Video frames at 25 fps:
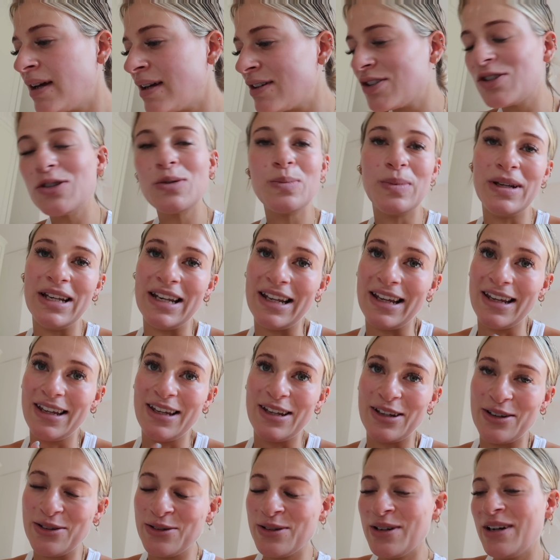just be near
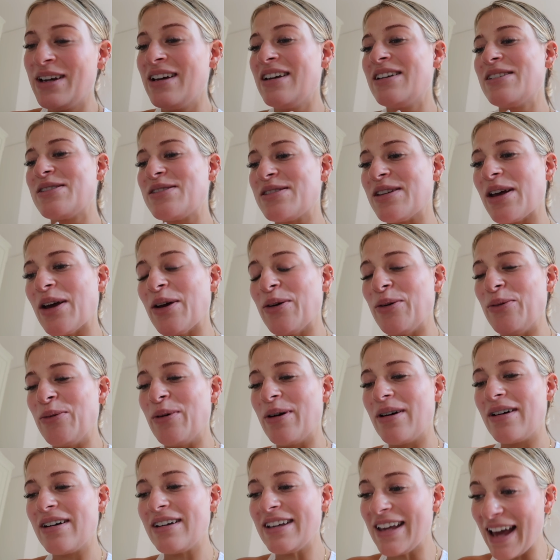you.
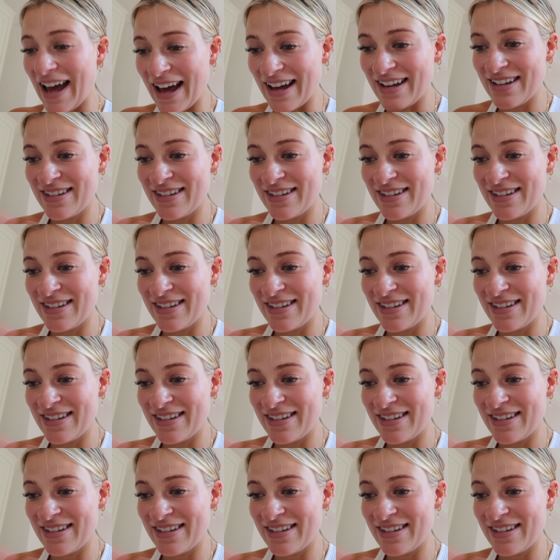So yeah,